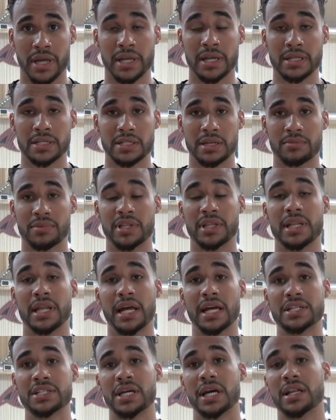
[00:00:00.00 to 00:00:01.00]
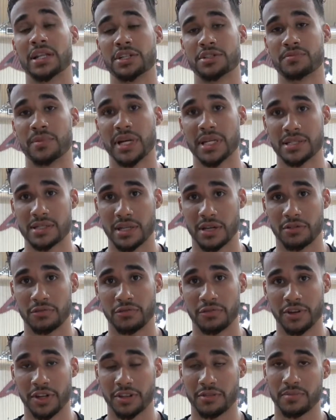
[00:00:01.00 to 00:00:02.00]
and it's something that I challenge
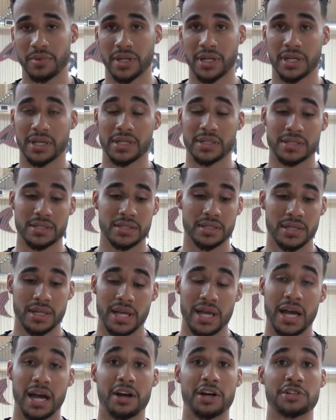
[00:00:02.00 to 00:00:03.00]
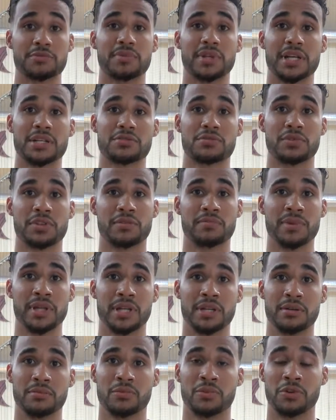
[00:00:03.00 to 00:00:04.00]
myself with, because I was blessed with
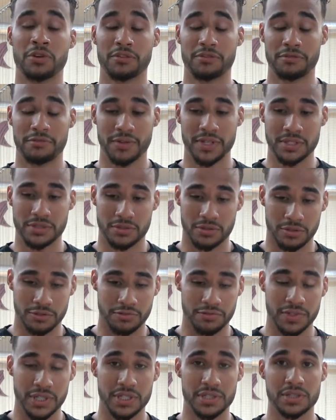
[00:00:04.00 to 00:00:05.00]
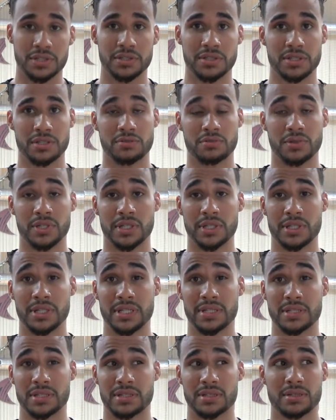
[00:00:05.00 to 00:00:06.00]
many more physical features as well
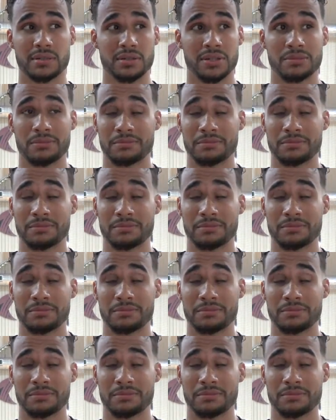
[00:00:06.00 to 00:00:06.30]
as